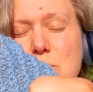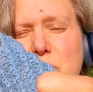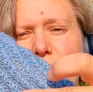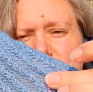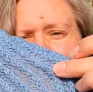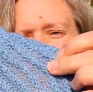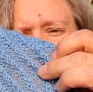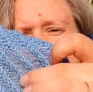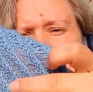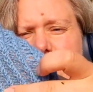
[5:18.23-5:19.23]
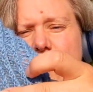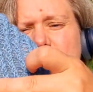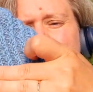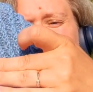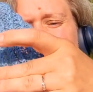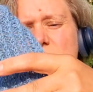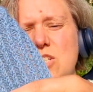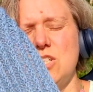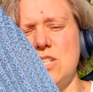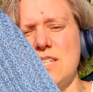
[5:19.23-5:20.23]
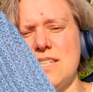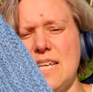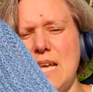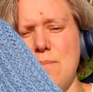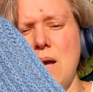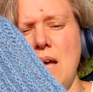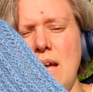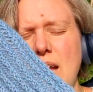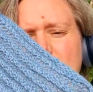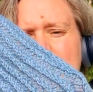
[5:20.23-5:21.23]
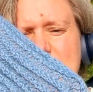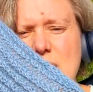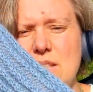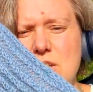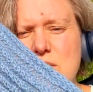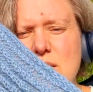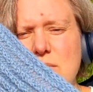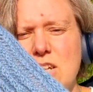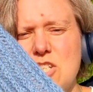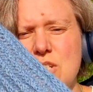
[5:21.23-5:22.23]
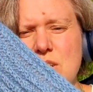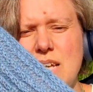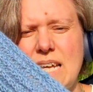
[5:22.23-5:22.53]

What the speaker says: provisional cast on, and you did the same in the other direction,